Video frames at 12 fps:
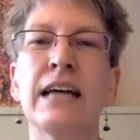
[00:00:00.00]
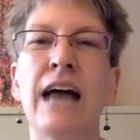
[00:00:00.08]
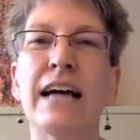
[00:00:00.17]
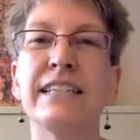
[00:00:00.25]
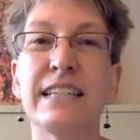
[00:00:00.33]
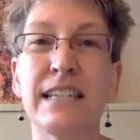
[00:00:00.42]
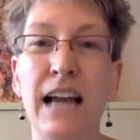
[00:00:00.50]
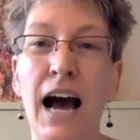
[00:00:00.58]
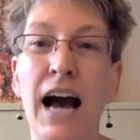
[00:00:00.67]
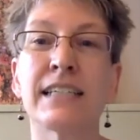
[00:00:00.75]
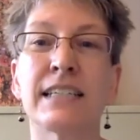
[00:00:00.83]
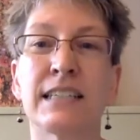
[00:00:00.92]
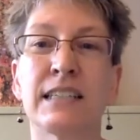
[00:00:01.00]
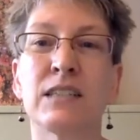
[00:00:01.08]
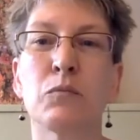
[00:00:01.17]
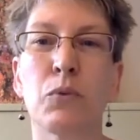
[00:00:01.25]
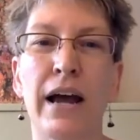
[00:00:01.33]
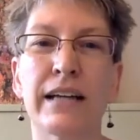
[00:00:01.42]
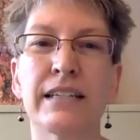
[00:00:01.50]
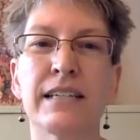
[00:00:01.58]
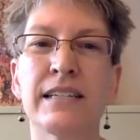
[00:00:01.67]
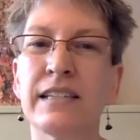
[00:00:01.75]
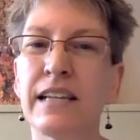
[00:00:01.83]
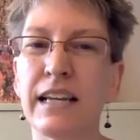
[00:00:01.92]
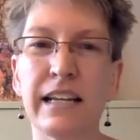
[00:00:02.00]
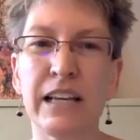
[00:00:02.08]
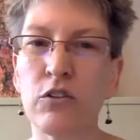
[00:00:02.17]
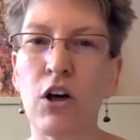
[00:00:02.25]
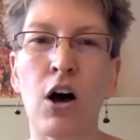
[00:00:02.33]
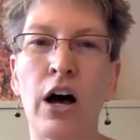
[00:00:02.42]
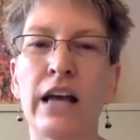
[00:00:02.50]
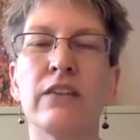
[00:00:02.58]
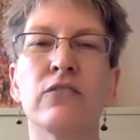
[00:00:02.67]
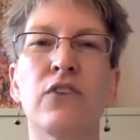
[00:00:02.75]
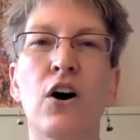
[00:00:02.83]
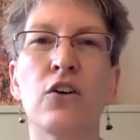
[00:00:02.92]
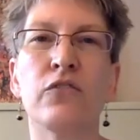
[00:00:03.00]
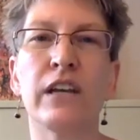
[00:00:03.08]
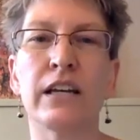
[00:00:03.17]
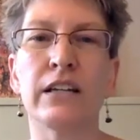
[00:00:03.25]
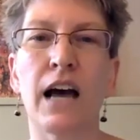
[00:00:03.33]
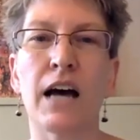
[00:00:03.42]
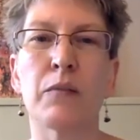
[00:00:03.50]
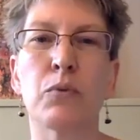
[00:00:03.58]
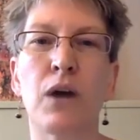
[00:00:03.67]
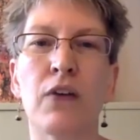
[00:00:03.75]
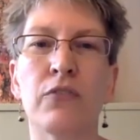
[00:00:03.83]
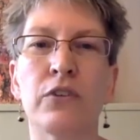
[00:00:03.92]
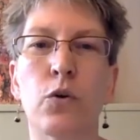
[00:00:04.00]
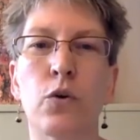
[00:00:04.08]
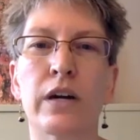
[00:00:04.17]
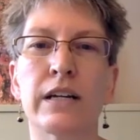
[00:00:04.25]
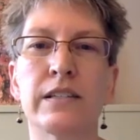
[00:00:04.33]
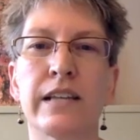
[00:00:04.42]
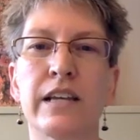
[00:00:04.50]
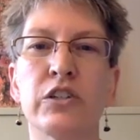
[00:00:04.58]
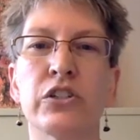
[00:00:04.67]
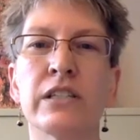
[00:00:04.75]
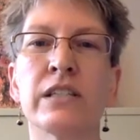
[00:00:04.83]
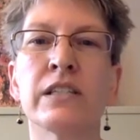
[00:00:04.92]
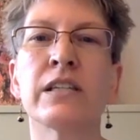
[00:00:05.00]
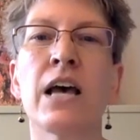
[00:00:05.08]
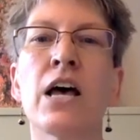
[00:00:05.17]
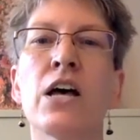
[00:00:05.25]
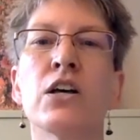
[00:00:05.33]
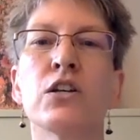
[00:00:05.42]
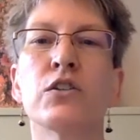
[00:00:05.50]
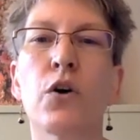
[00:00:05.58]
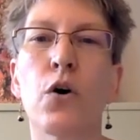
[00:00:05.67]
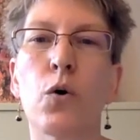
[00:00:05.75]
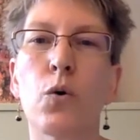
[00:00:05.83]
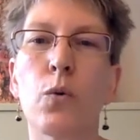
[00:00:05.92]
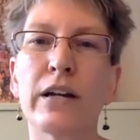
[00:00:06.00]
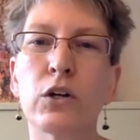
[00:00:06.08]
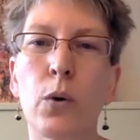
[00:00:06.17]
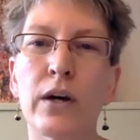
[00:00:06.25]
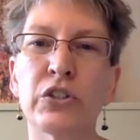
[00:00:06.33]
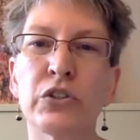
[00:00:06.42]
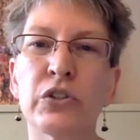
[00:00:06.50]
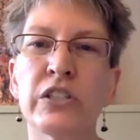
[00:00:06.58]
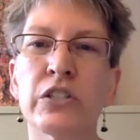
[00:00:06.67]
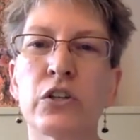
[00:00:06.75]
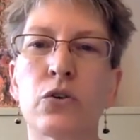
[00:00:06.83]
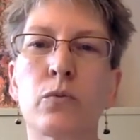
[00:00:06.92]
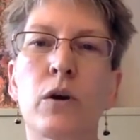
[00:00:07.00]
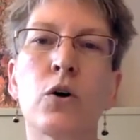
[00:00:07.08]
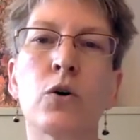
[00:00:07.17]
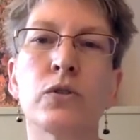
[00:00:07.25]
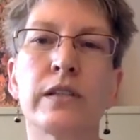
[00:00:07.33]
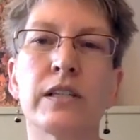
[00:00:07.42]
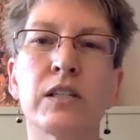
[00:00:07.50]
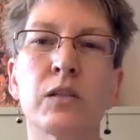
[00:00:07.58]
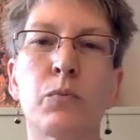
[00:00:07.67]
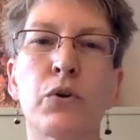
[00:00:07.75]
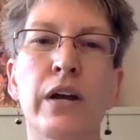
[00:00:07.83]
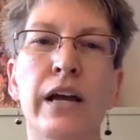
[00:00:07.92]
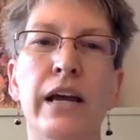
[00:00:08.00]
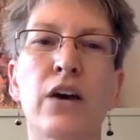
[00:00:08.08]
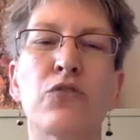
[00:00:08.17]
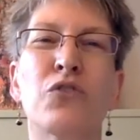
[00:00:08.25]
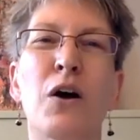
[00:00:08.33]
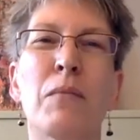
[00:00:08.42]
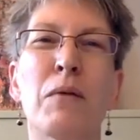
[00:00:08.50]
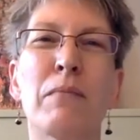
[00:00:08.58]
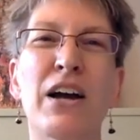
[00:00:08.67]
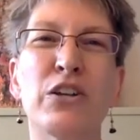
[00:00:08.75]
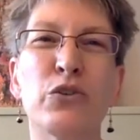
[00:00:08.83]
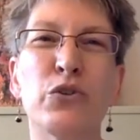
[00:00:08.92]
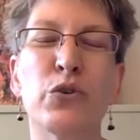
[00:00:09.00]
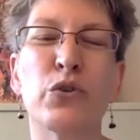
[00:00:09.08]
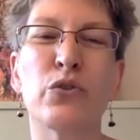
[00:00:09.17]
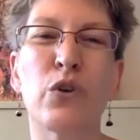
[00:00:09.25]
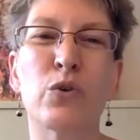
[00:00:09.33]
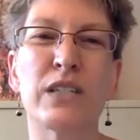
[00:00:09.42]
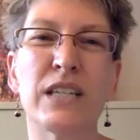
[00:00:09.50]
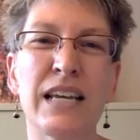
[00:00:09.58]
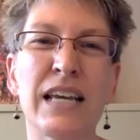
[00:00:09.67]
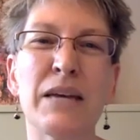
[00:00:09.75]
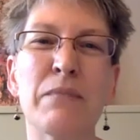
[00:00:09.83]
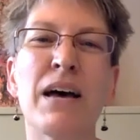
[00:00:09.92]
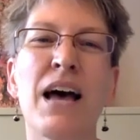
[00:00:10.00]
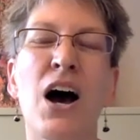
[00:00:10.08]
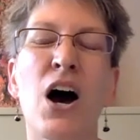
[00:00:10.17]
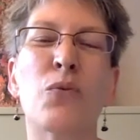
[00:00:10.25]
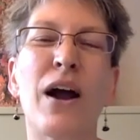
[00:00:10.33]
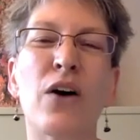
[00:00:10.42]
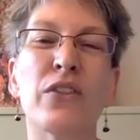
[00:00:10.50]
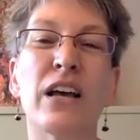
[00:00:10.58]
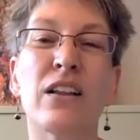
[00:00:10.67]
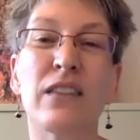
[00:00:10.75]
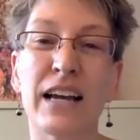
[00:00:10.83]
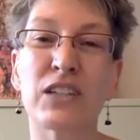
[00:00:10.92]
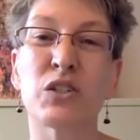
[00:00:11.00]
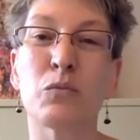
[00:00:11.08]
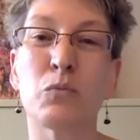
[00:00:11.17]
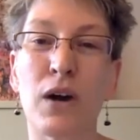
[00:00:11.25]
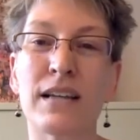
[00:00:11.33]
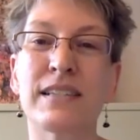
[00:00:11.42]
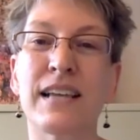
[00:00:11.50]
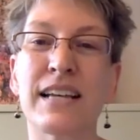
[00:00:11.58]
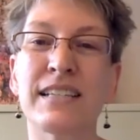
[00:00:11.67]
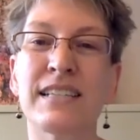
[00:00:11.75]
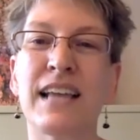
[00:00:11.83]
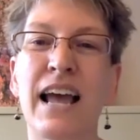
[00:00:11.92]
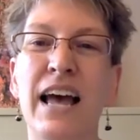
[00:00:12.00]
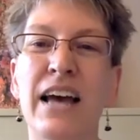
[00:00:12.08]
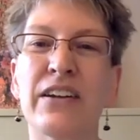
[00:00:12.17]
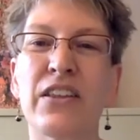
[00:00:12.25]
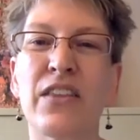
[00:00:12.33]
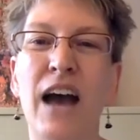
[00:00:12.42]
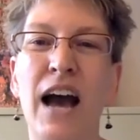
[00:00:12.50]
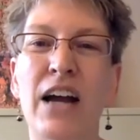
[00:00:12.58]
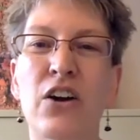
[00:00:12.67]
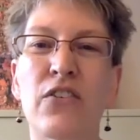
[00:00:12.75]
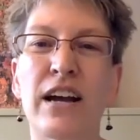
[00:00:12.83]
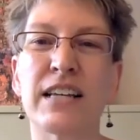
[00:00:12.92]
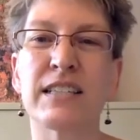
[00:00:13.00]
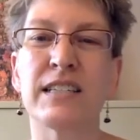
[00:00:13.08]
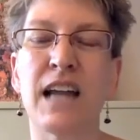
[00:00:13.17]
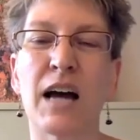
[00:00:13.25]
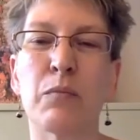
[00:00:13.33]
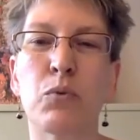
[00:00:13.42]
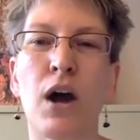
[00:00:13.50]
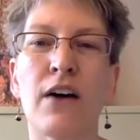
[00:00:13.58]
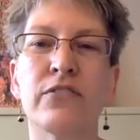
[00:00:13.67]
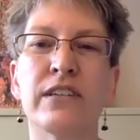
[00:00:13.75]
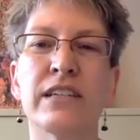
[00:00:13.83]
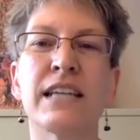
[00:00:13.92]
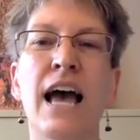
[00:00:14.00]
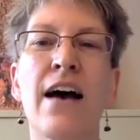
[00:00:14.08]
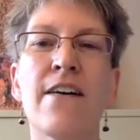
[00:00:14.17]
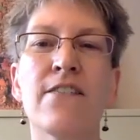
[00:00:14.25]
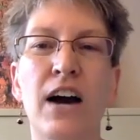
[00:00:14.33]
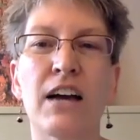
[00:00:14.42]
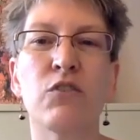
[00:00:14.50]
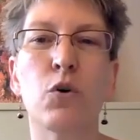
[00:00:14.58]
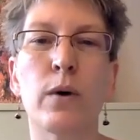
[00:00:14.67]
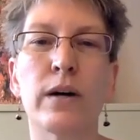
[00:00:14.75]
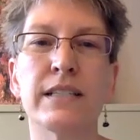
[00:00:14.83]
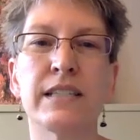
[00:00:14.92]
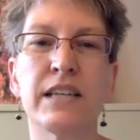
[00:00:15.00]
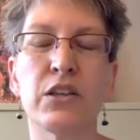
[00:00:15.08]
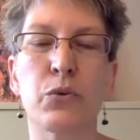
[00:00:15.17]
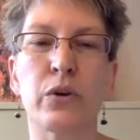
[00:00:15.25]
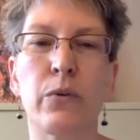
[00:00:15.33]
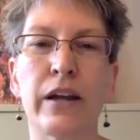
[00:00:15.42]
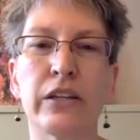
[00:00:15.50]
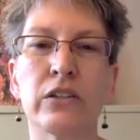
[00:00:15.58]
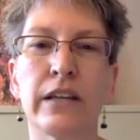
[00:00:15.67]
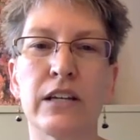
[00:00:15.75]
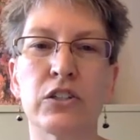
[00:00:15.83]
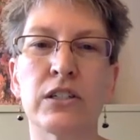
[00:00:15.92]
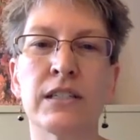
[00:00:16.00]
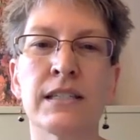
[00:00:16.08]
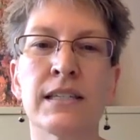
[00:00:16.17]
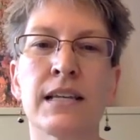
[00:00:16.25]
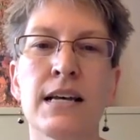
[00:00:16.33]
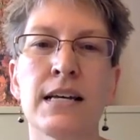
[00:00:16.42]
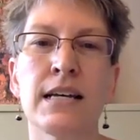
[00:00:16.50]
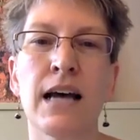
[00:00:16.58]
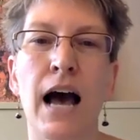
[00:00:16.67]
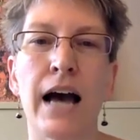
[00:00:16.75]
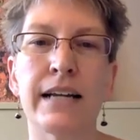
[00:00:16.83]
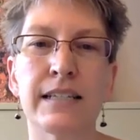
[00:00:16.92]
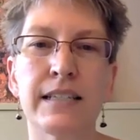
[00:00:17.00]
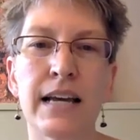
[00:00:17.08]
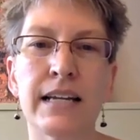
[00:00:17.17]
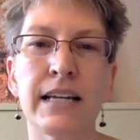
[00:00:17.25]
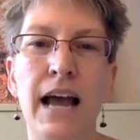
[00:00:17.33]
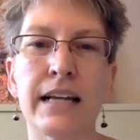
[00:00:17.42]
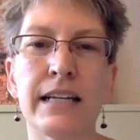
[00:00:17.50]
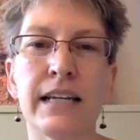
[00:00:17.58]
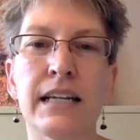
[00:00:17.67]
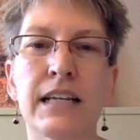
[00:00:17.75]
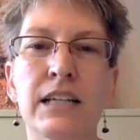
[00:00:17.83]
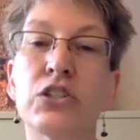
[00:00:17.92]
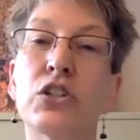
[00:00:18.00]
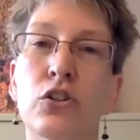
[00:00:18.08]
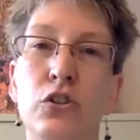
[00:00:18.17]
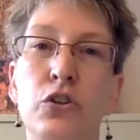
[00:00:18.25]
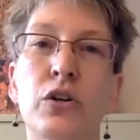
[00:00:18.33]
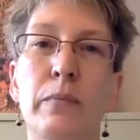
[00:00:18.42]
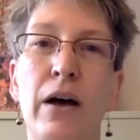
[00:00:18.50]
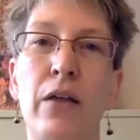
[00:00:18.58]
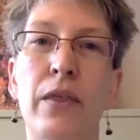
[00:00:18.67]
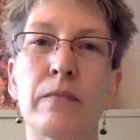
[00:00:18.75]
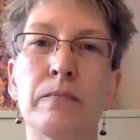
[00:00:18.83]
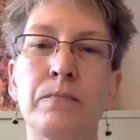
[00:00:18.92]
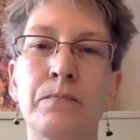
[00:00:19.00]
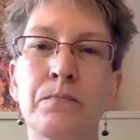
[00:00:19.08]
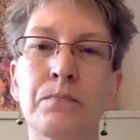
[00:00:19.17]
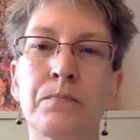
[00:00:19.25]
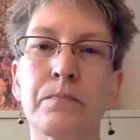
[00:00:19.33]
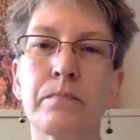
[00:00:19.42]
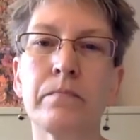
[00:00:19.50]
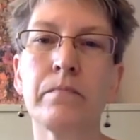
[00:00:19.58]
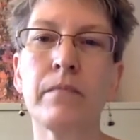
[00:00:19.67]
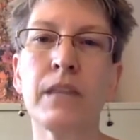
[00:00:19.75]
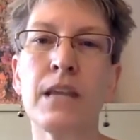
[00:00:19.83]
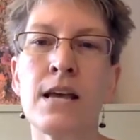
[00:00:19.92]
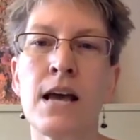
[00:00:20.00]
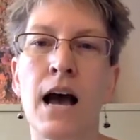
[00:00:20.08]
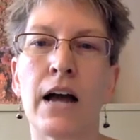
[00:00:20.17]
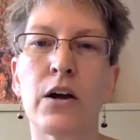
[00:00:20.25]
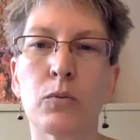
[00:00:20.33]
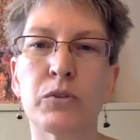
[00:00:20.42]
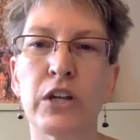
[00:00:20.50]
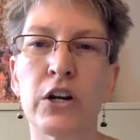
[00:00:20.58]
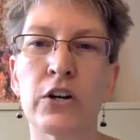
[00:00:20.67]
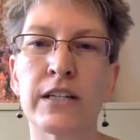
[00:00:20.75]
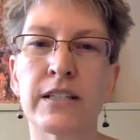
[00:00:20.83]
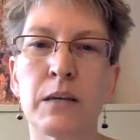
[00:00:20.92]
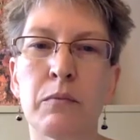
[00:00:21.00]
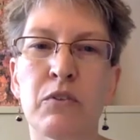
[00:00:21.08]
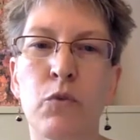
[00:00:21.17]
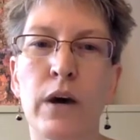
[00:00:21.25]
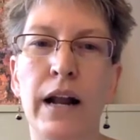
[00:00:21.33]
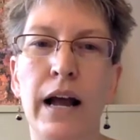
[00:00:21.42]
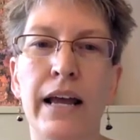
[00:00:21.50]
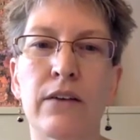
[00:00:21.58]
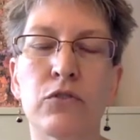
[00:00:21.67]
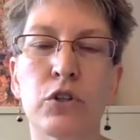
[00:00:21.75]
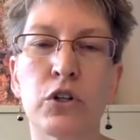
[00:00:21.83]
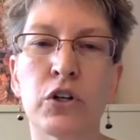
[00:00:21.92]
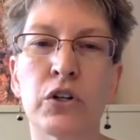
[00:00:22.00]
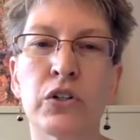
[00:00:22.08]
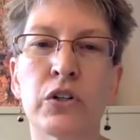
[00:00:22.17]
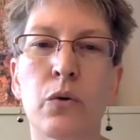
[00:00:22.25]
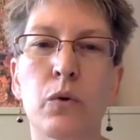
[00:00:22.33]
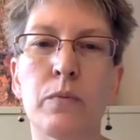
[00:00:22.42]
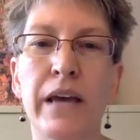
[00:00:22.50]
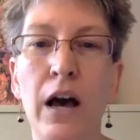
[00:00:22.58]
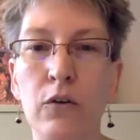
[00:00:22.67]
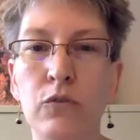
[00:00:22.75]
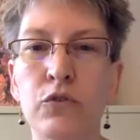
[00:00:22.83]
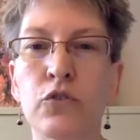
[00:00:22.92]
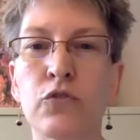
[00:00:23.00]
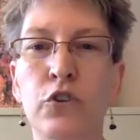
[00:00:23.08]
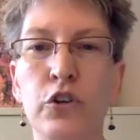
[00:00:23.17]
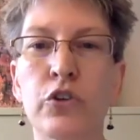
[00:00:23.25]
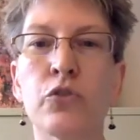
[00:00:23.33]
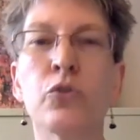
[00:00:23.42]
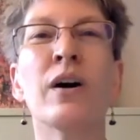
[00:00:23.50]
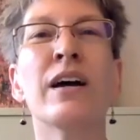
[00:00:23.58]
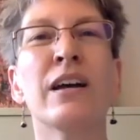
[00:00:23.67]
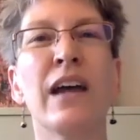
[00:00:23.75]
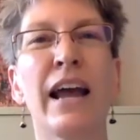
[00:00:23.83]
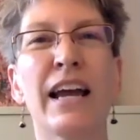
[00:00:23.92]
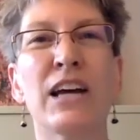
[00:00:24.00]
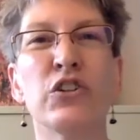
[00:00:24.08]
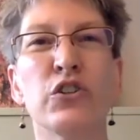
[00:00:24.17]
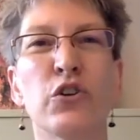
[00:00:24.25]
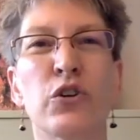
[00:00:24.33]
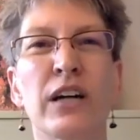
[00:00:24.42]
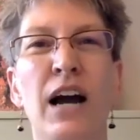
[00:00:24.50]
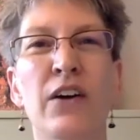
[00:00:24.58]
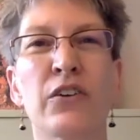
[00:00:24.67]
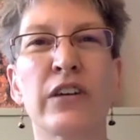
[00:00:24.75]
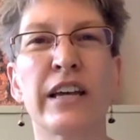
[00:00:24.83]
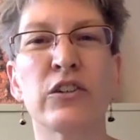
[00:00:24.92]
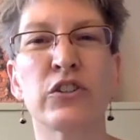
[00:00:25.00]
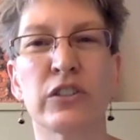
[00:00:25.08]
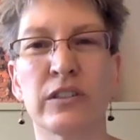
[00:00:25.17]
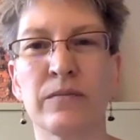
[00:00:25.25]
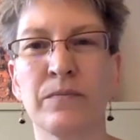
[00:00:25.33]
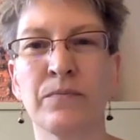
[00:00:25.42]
I did not practice any law involving nonprofit organizations. So, when questions arose this spring from my UU the Vote team around the election process and the IRS nonprofit 501c3 regulations, I decided I needed to learn about them. I hope sharing some of what I have learned will be helpful for you and your congregation.